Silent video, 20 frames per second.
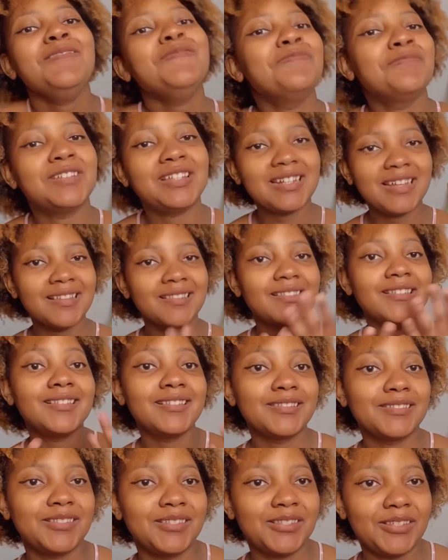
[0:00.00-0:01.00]
But I think
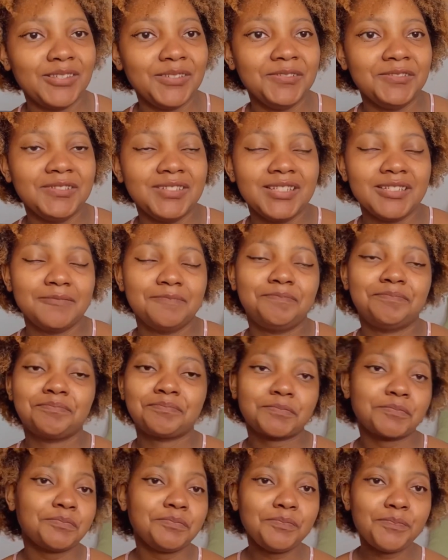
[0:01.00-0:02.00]
it's cute.
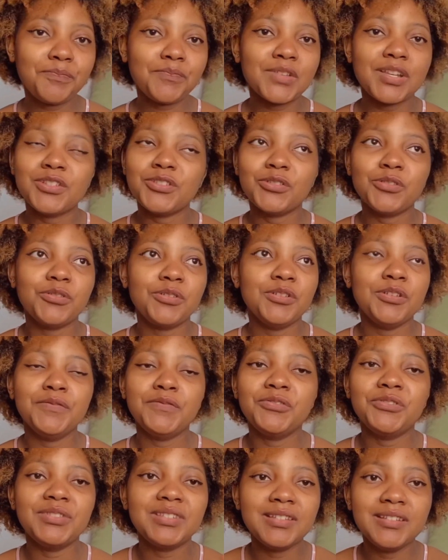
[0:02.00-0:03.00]
So if
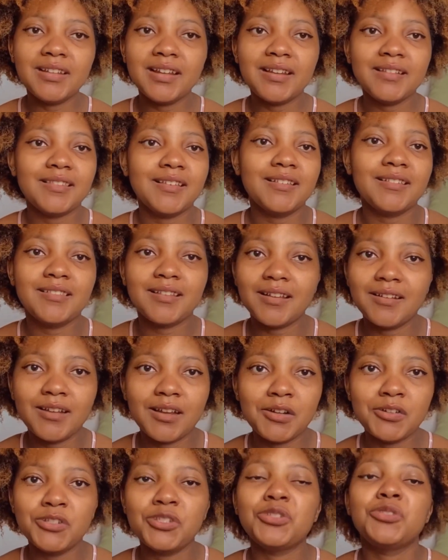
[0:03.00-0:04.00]
you see like the sun
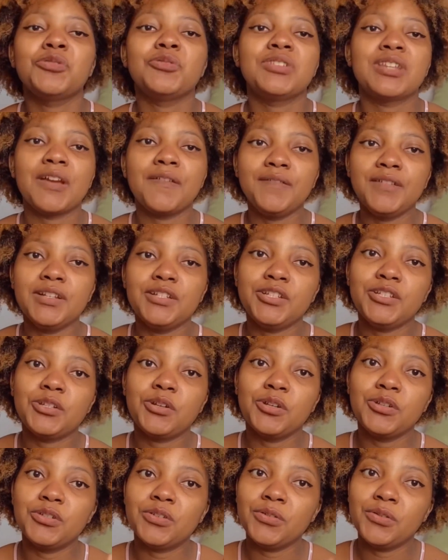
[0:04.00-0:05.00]
out, you're definitely
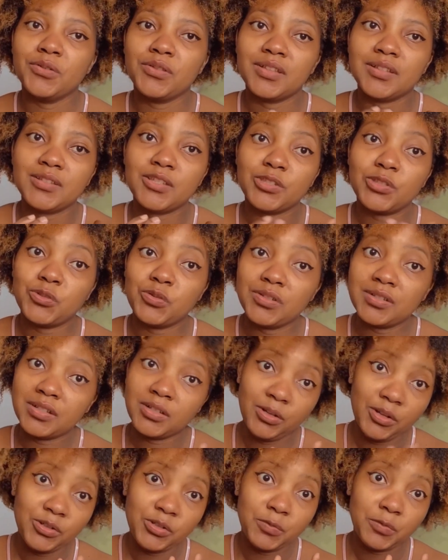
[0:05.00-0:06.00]
going to know that the streets are
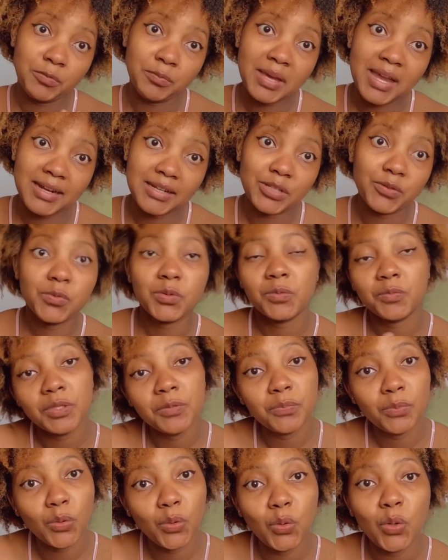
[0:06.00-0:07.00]
going to be packed with
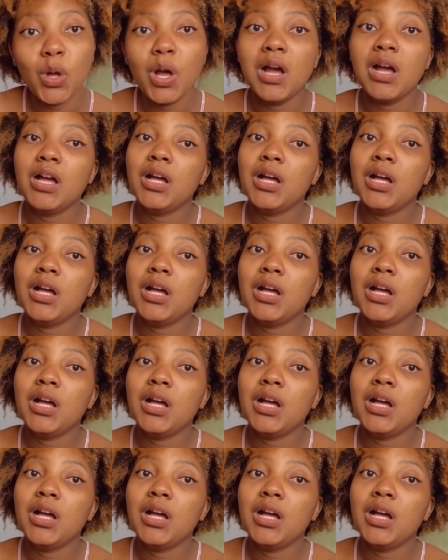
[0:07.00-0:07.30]
people